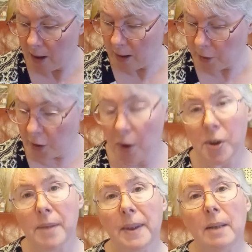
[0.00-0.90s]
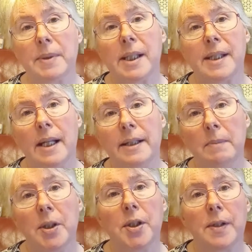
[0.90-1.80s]
You used to be able to send
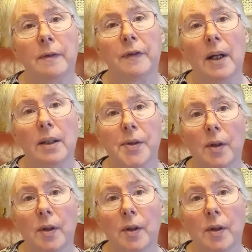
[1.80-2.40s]
images and files